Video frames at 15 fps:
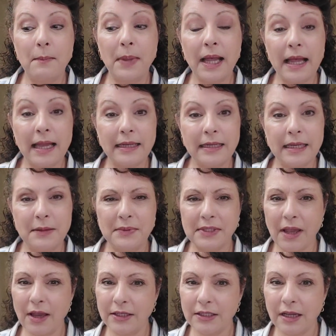But he was
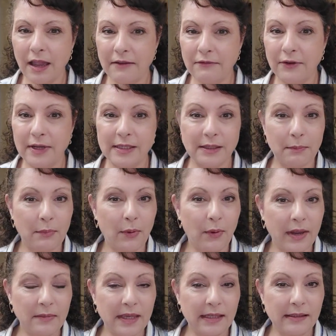on time for his
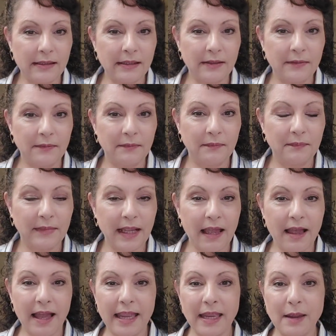appointments.
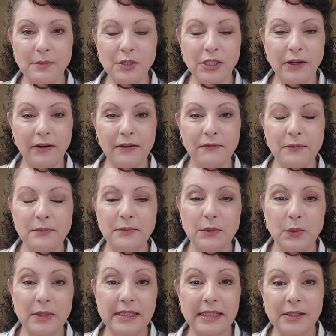Hi, I'm Sherry from
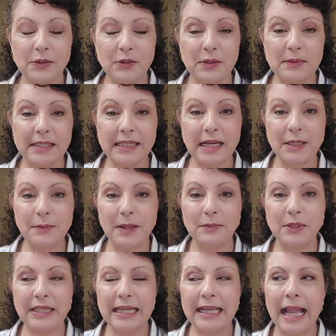Twin Sisters Mastectomy
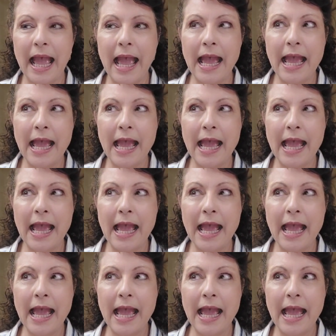Boutique.